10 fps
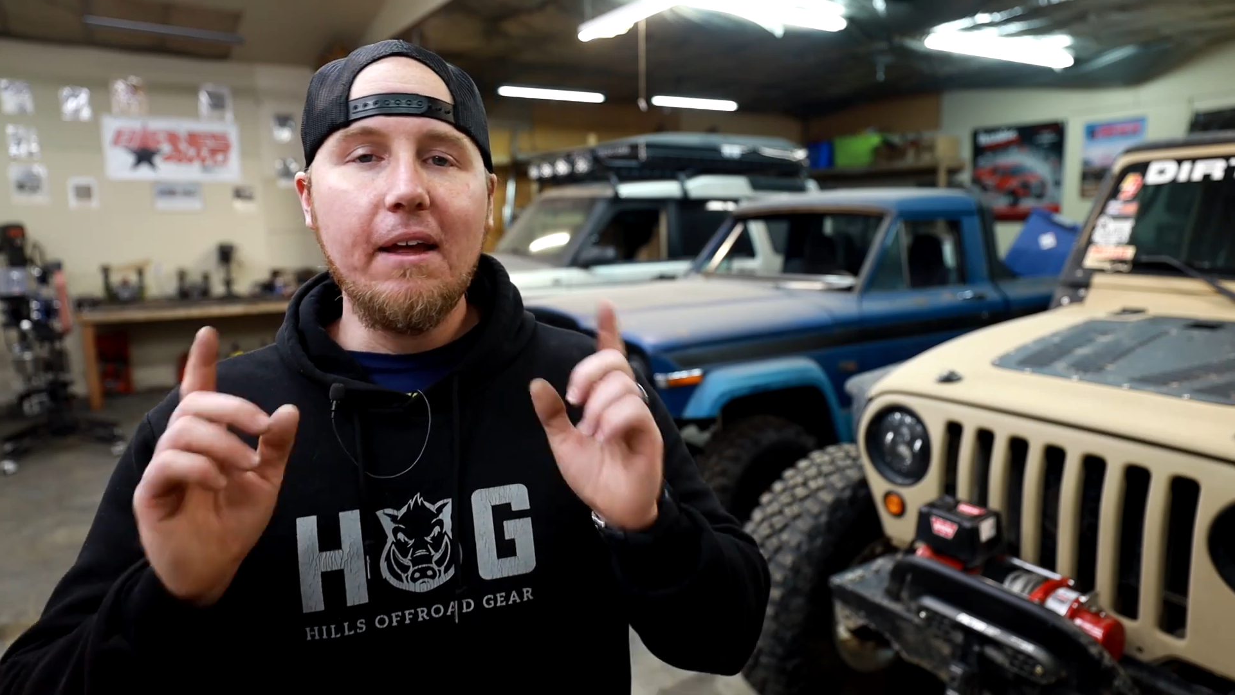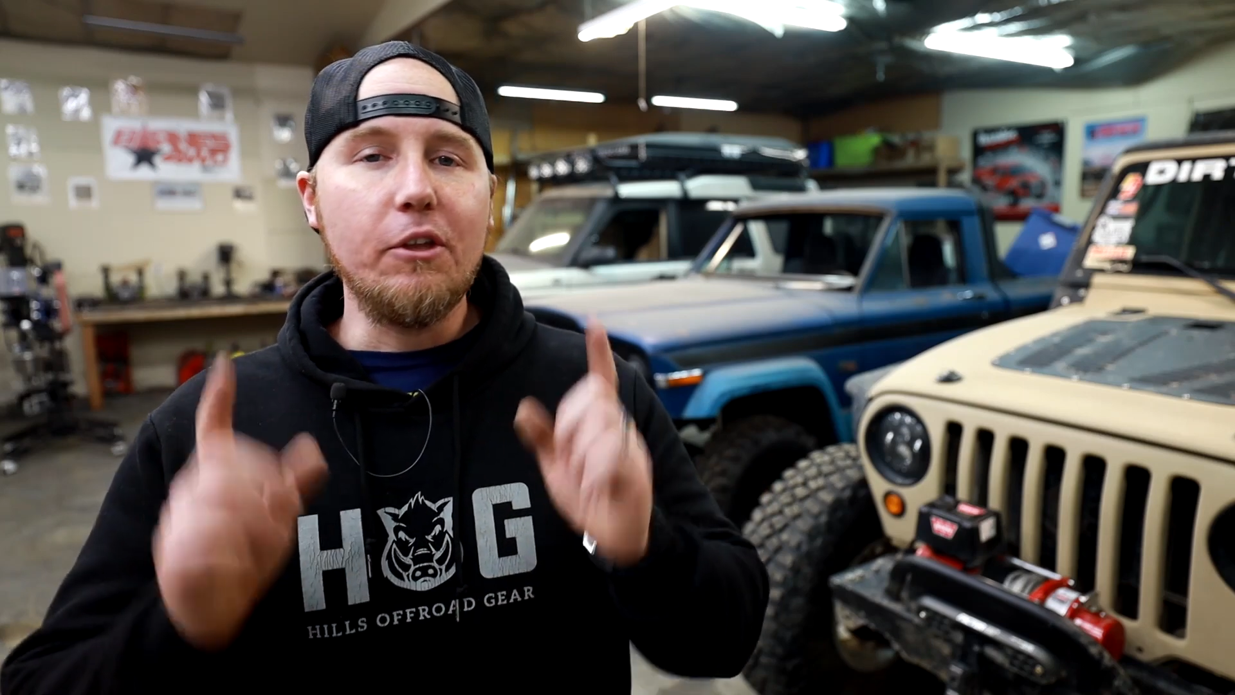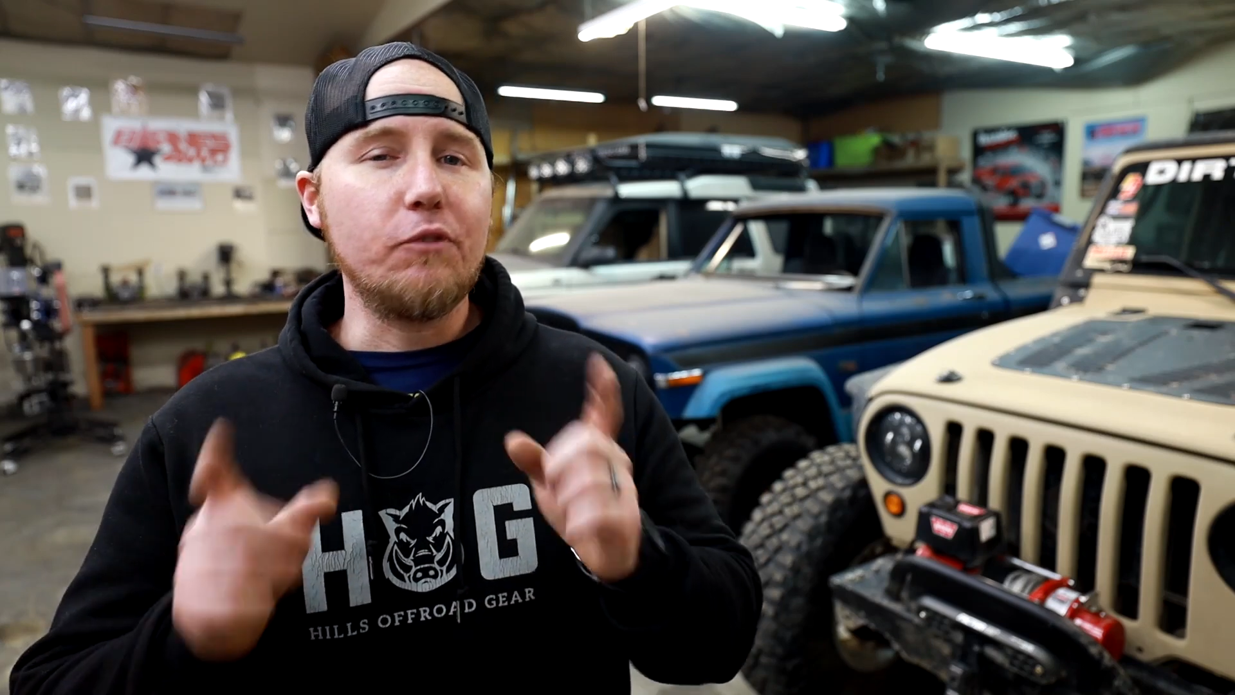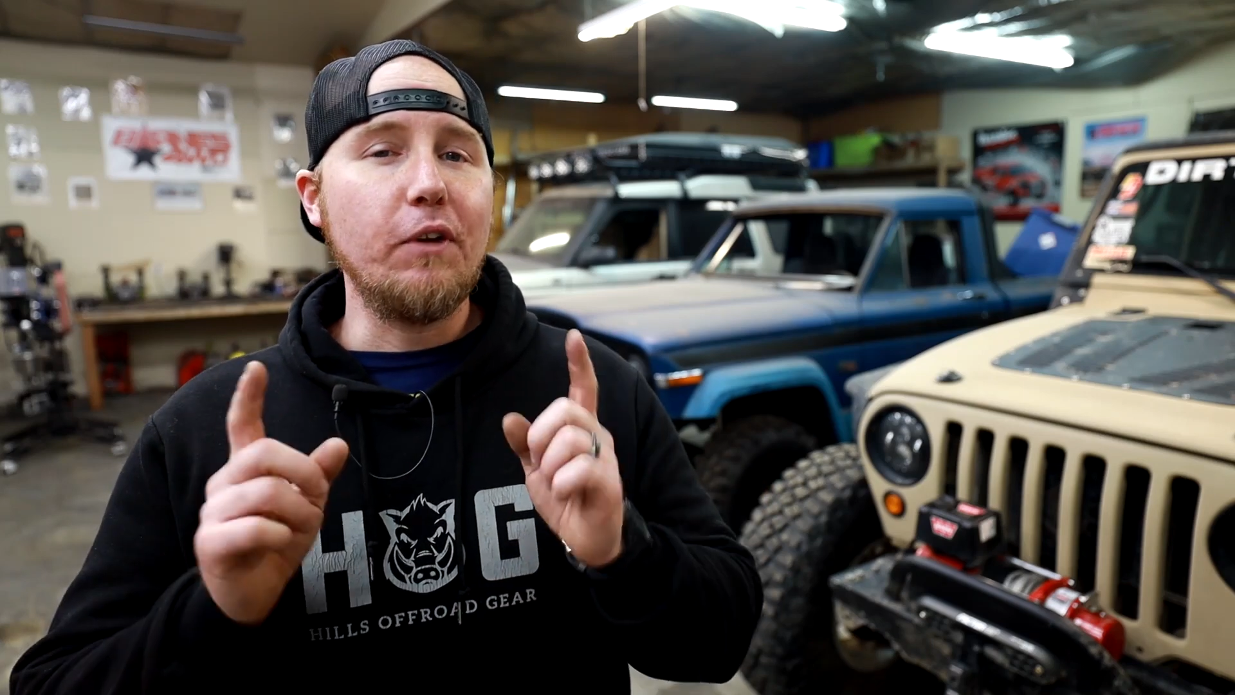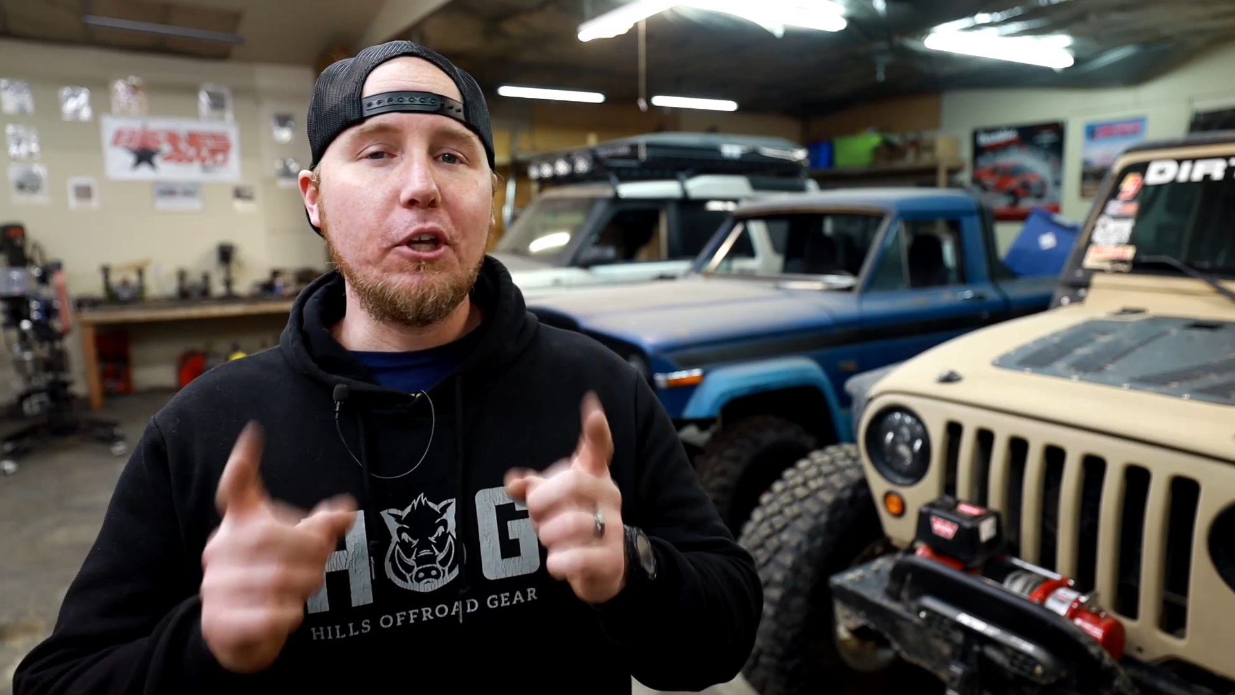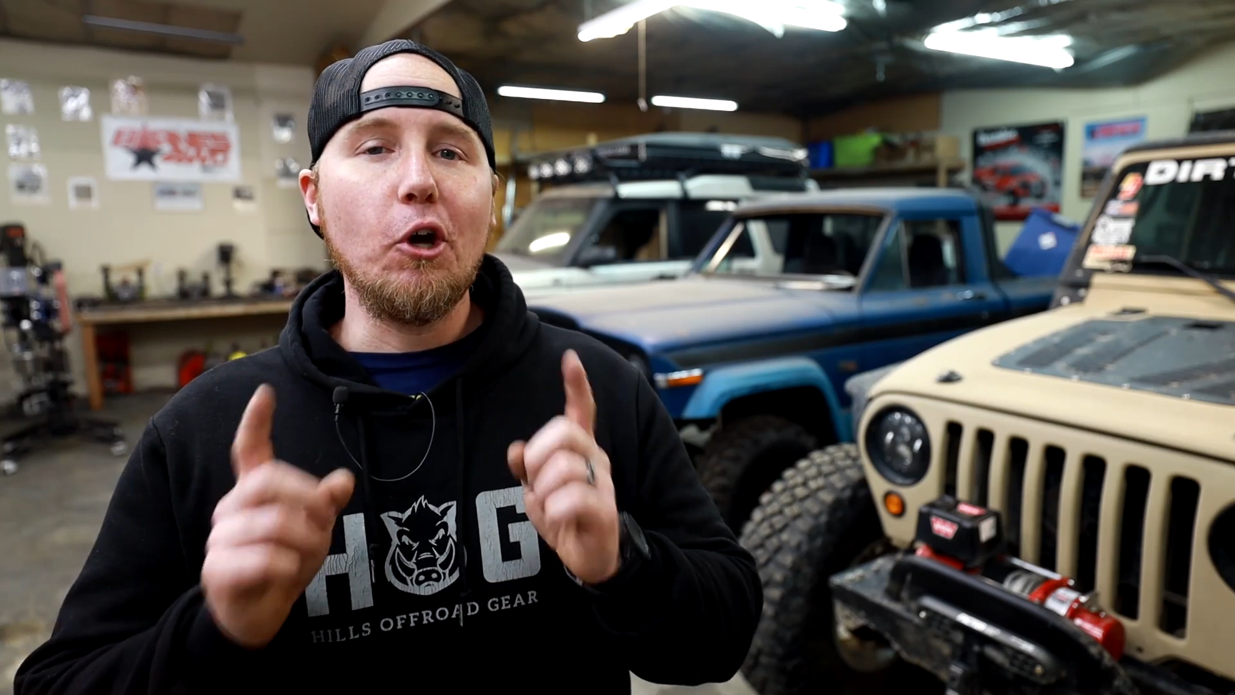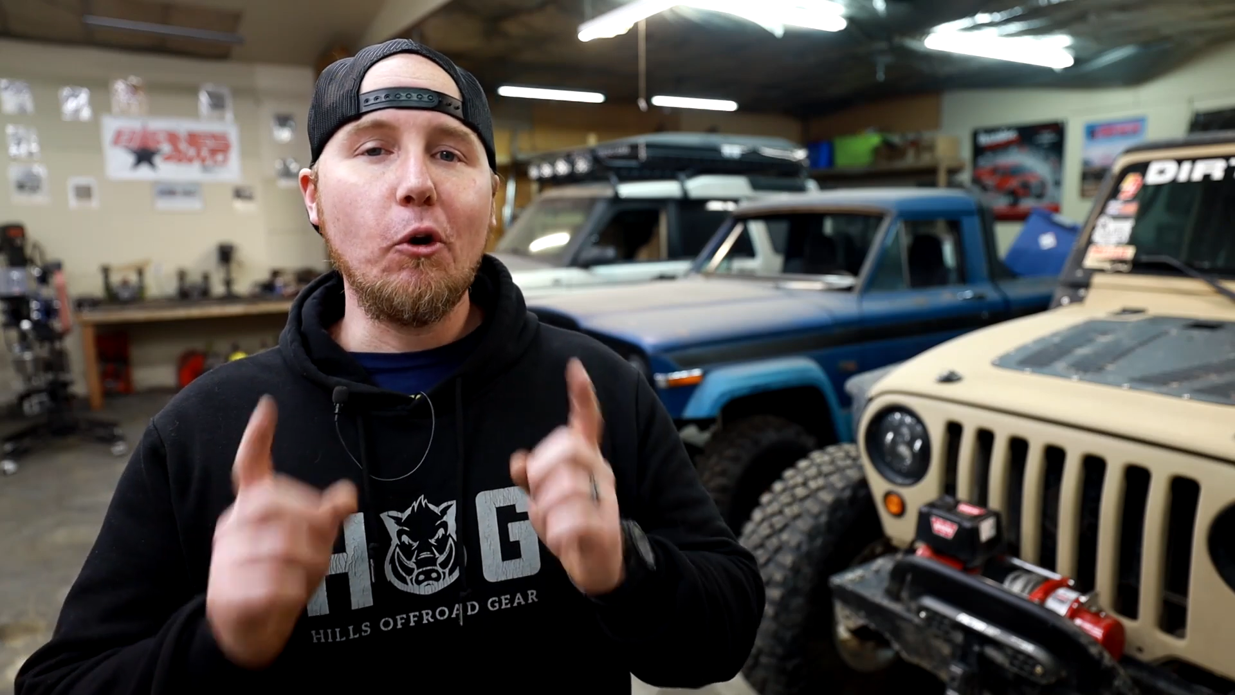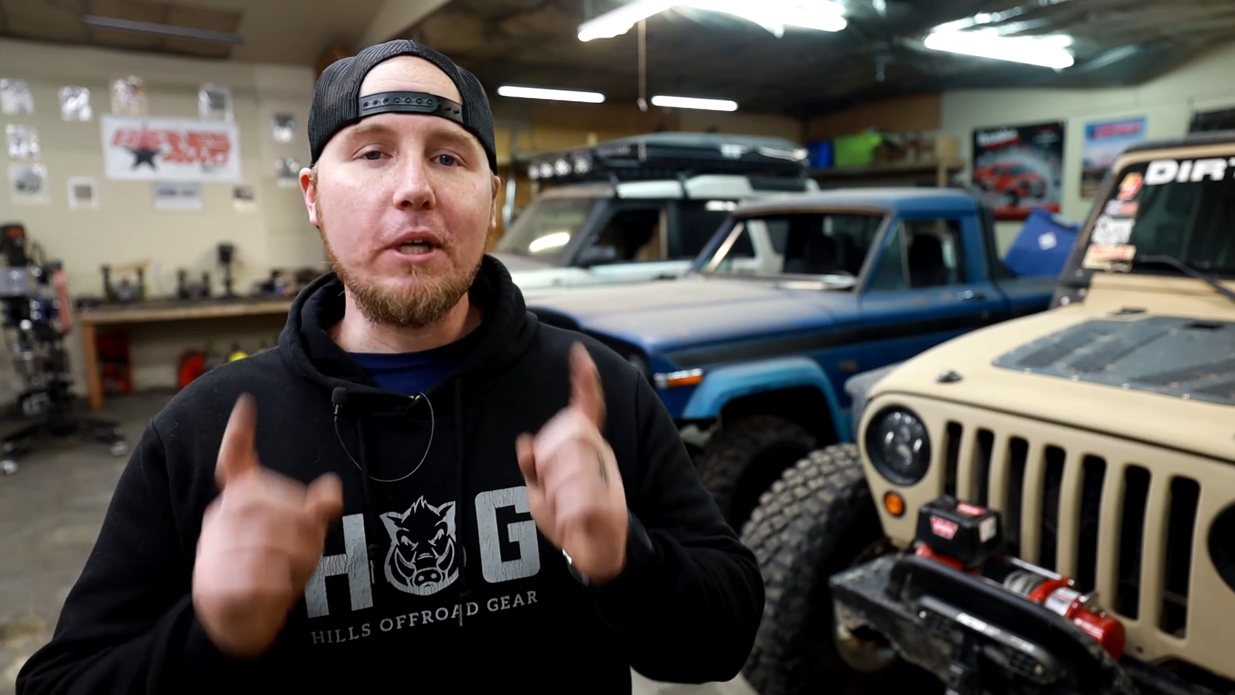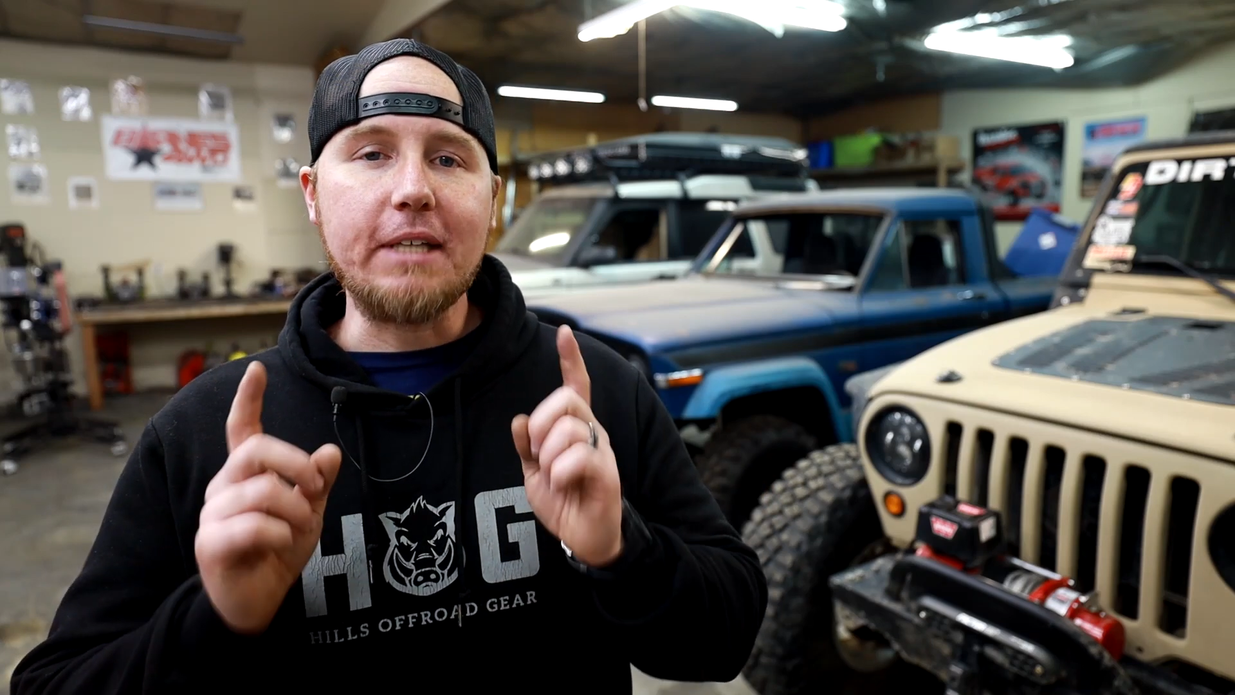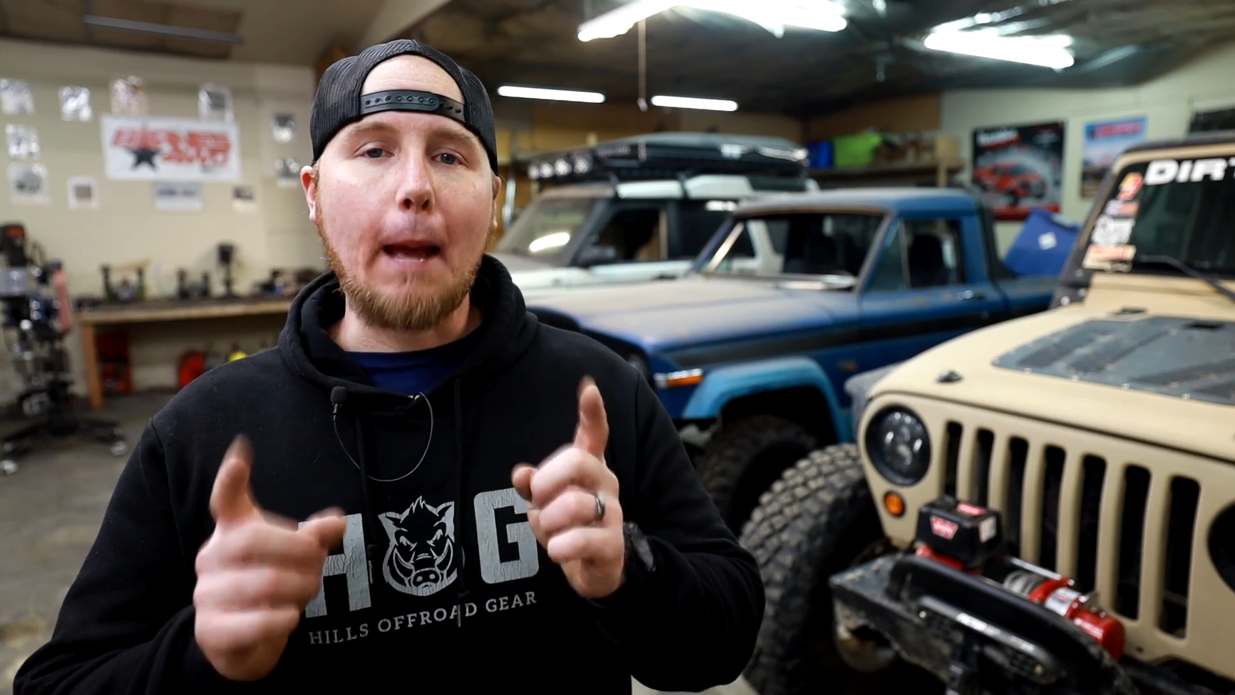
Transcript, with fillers: this video is